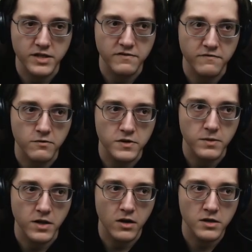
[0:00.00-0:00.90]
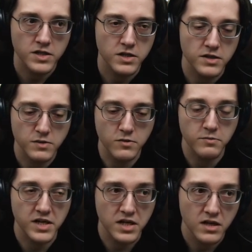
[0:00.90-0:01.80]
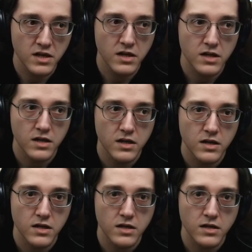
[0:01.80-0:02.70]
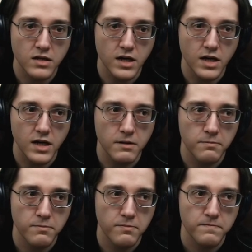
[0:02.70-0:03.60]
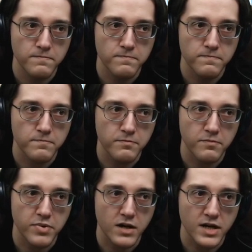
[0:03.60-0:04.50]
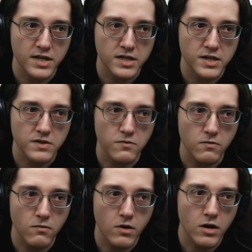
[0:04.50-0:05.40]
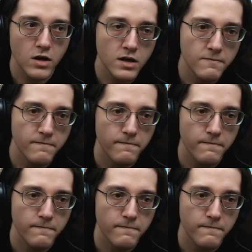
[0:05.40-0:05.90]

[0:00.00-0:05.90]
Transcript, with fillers: because of course we are, so this will be uh, pots raw.